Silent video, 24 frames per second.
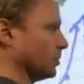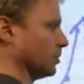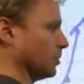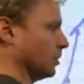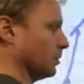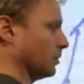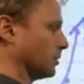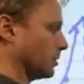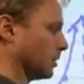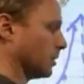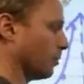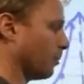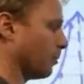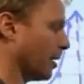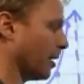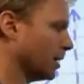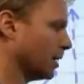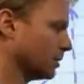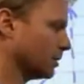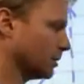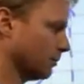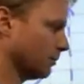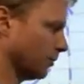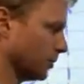to
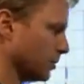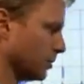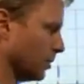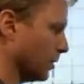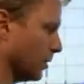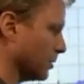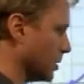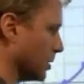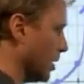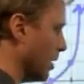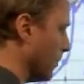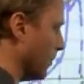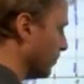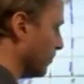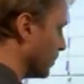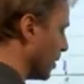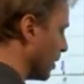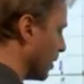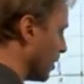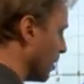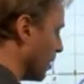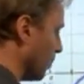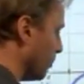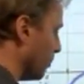positive results.
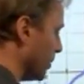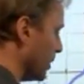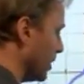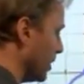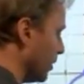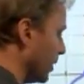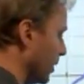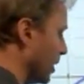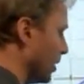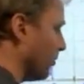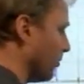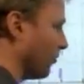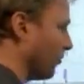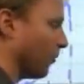The period for